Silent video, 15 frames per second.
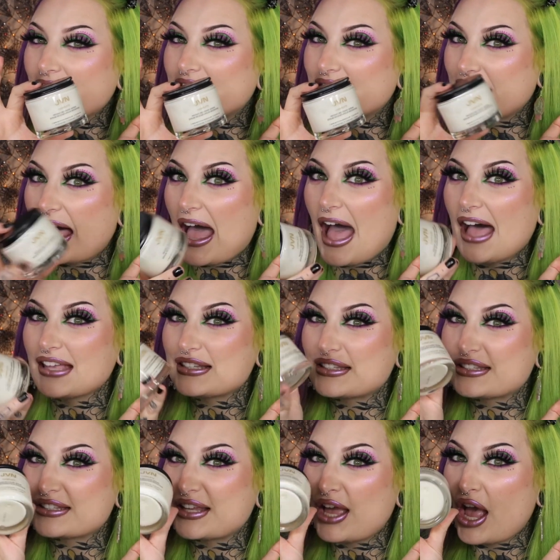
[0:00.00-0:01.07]

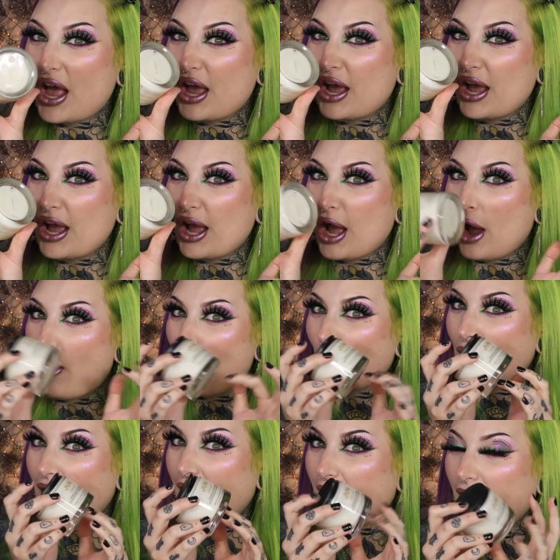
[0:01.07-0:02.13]
glass,
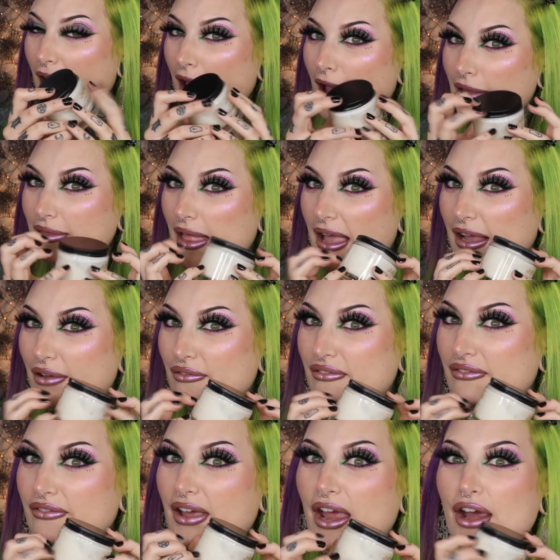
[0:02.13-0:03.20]
okay? Like
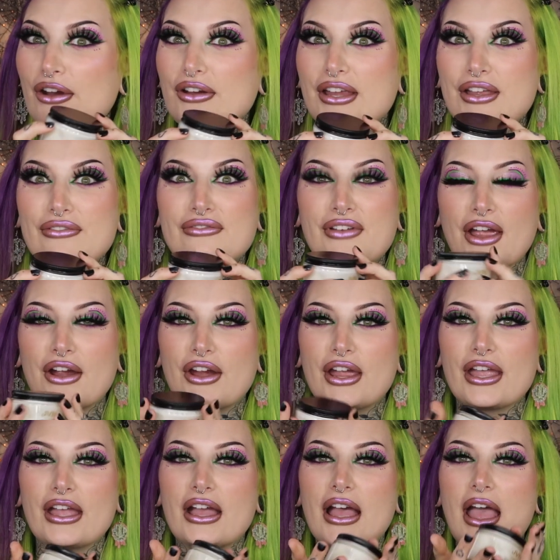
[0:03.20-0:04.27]
very,
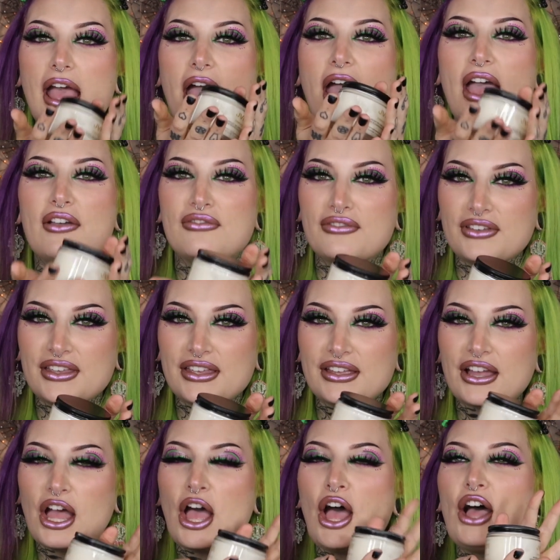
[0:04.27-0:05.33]
very
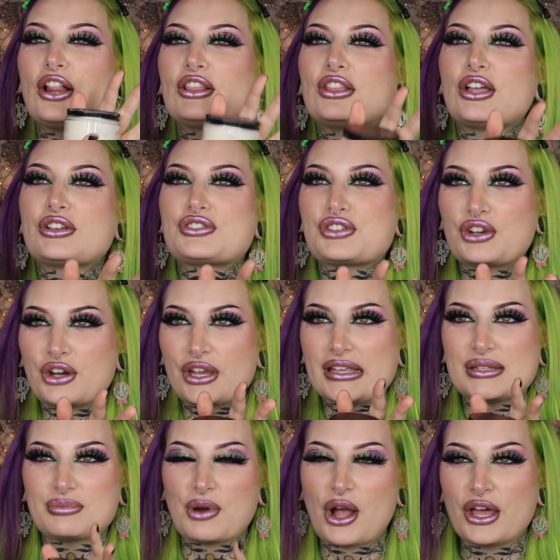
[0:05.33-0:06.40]
heavy
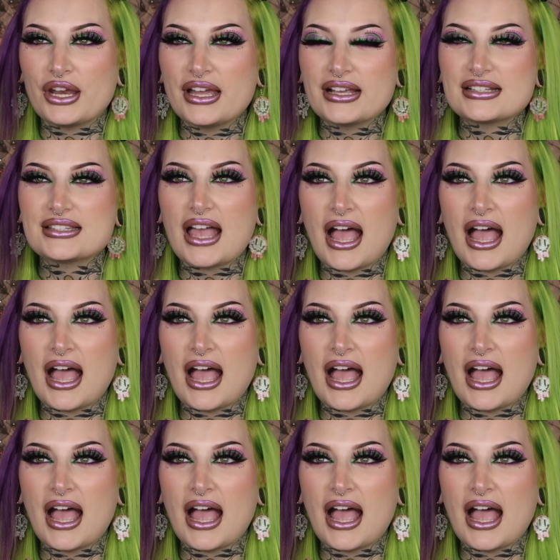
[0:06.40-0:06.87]
luxurious products.